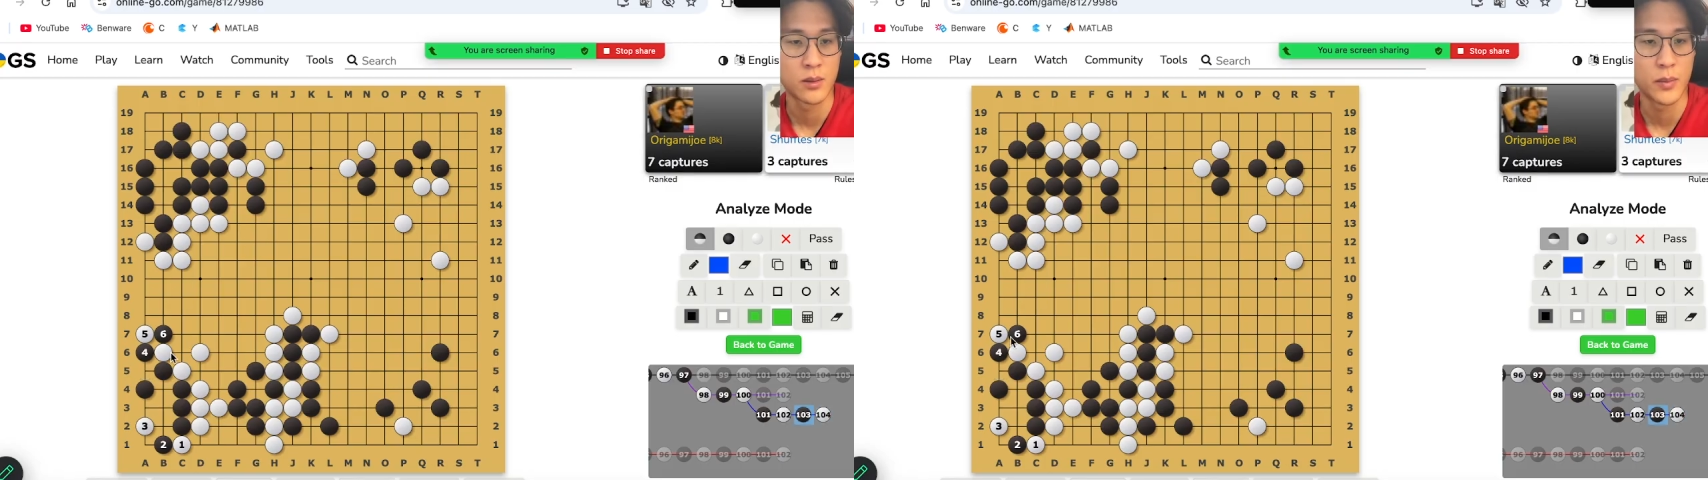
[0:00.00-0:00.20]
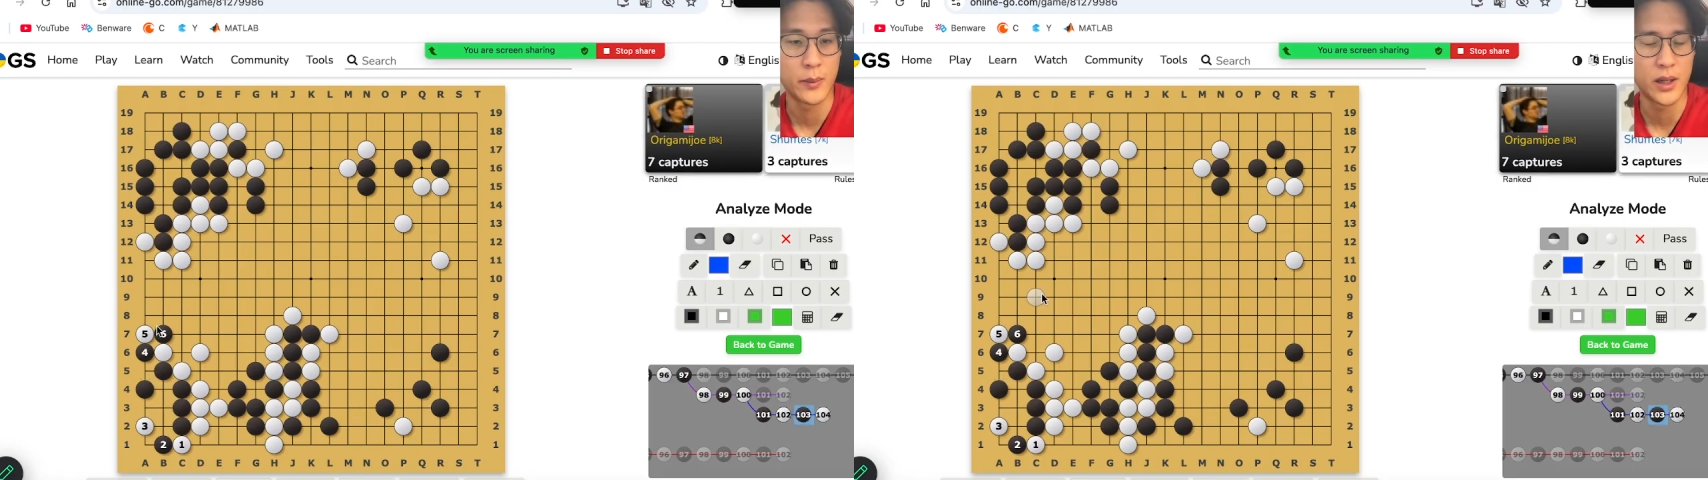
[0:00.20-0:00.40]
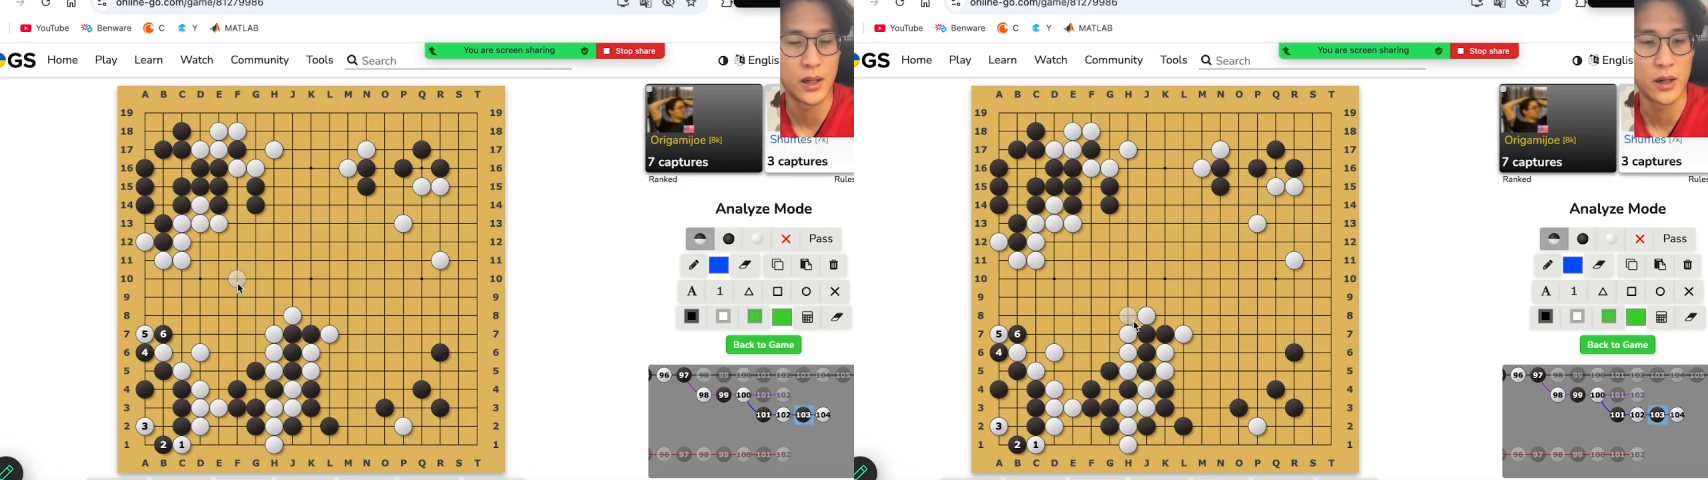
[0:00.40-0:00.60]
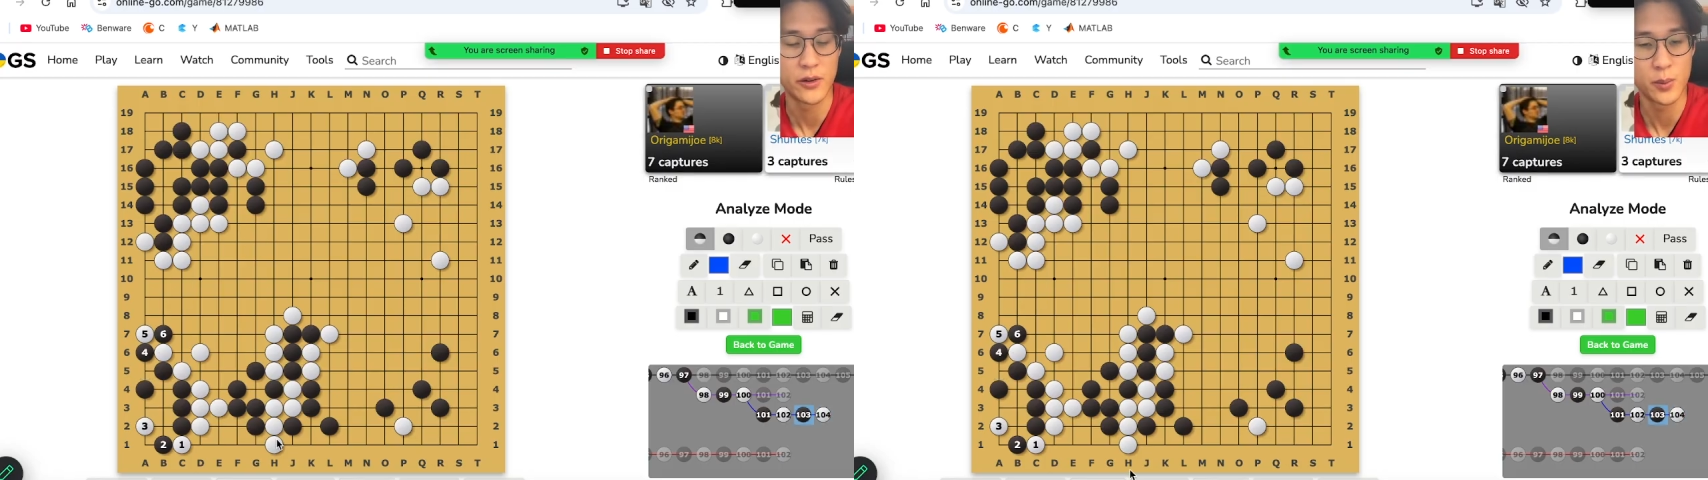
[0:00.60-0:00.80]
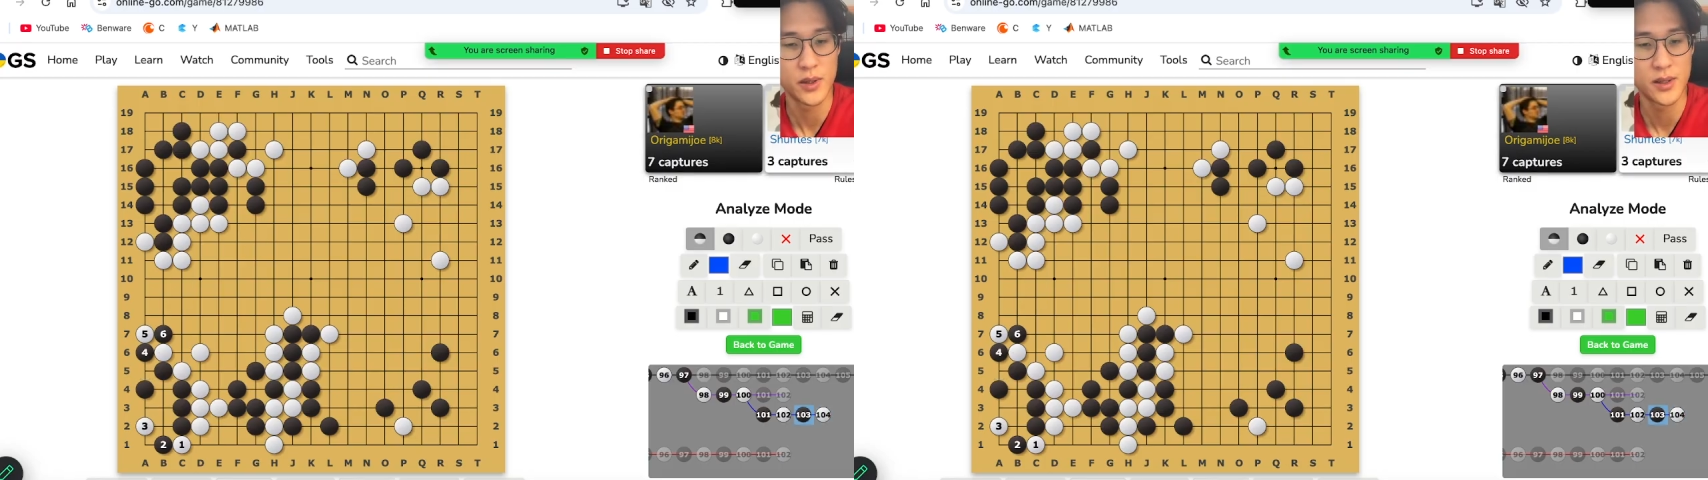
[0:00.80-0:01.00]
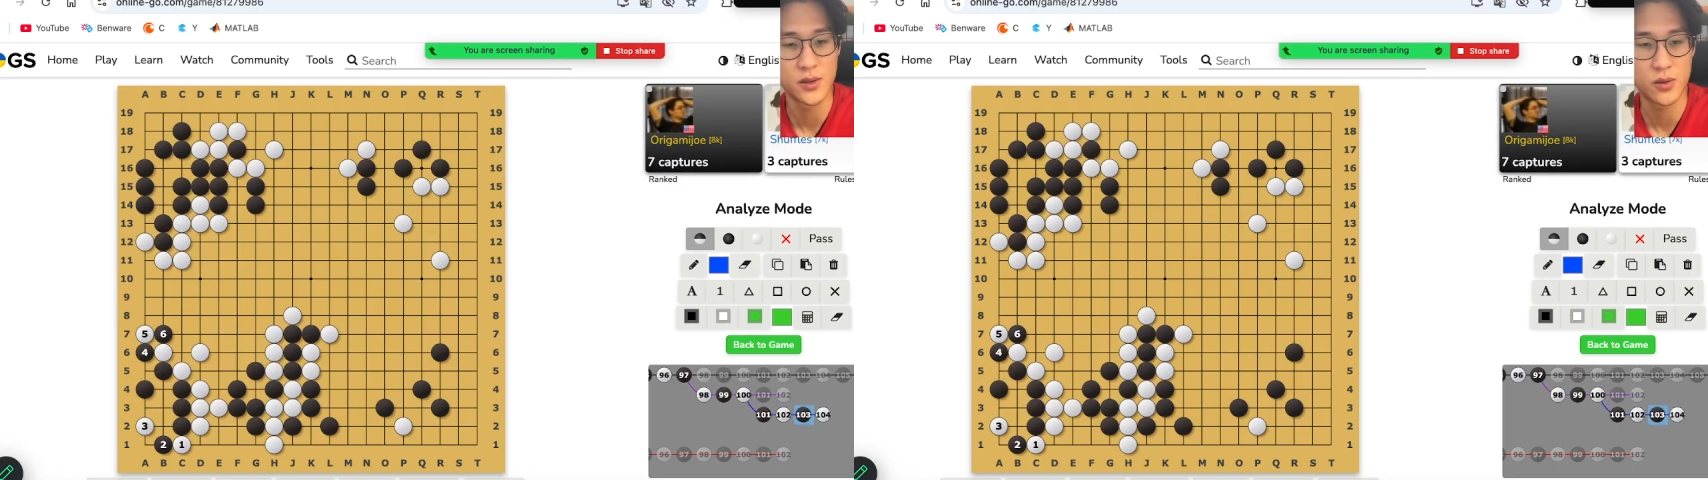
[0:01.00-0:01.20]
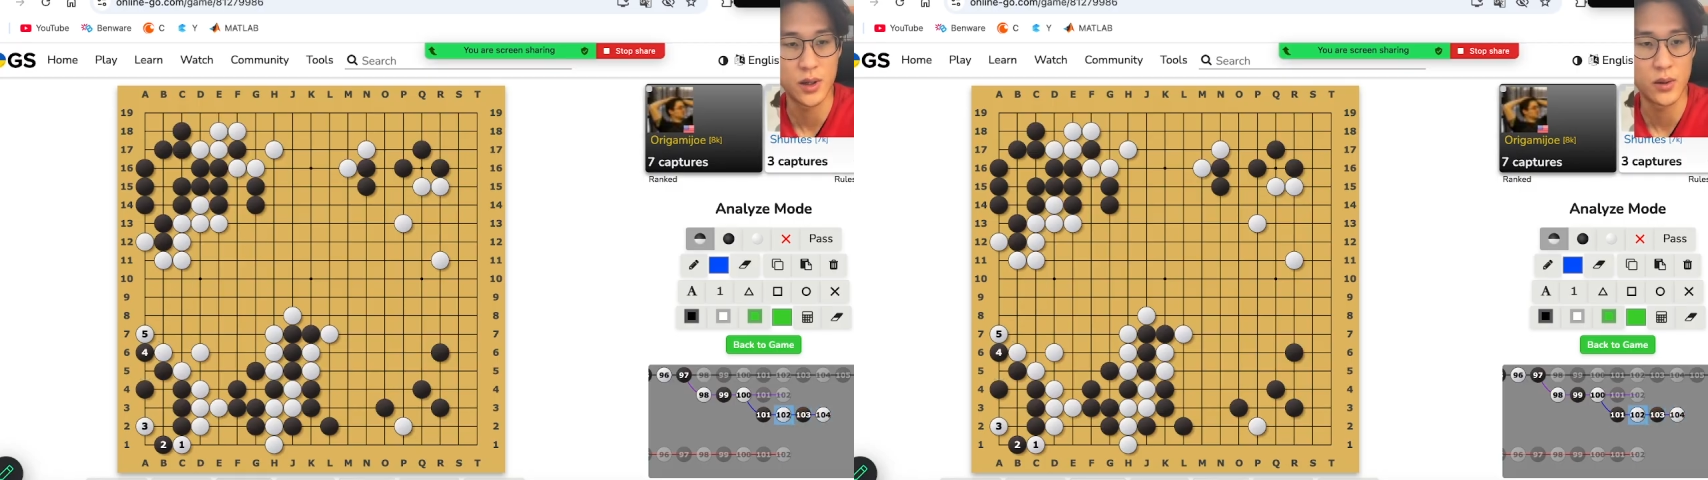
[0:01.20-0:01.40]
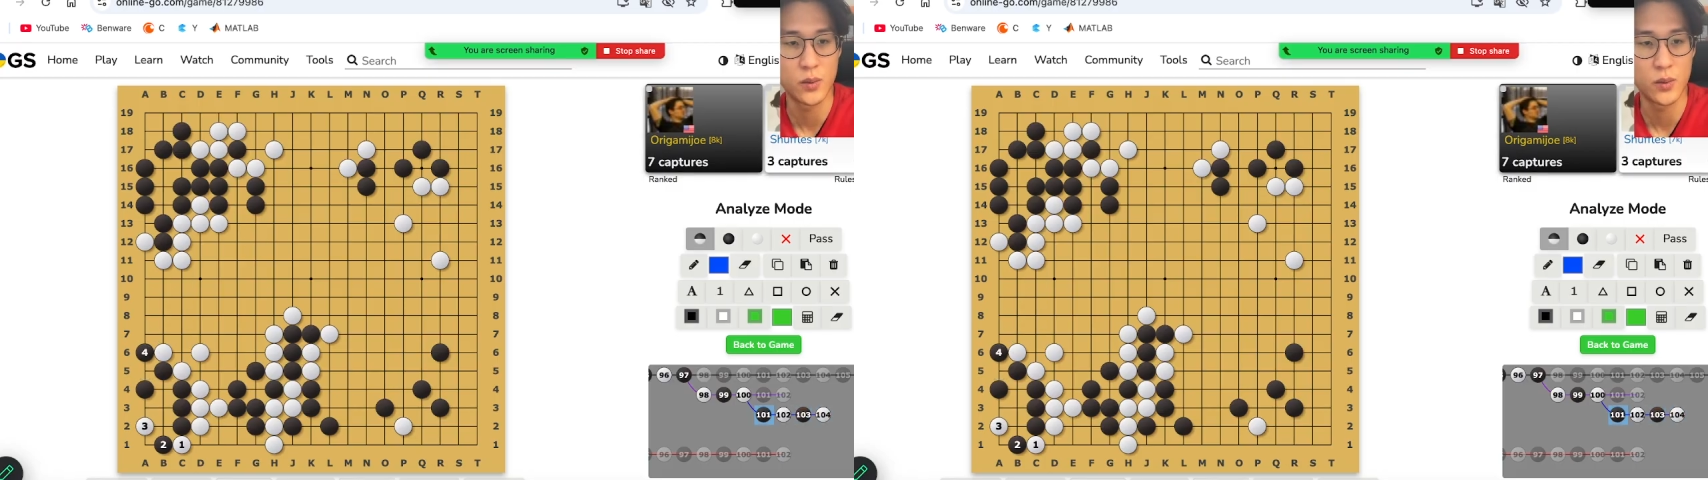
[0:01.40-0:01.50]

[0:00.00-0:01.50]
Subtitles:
maybe 100% strong,